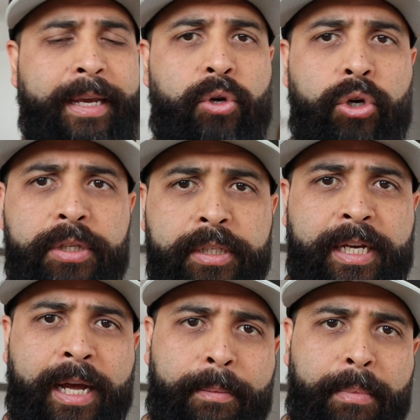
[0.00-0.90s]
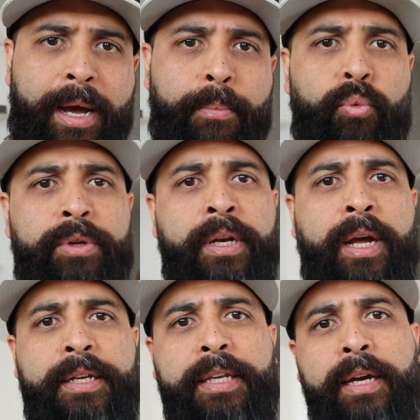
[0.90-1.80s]
I couldn't come up with an
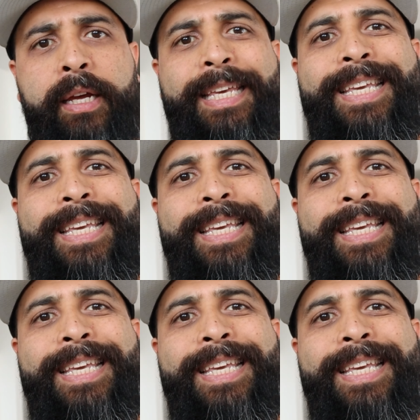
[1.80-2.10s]
idea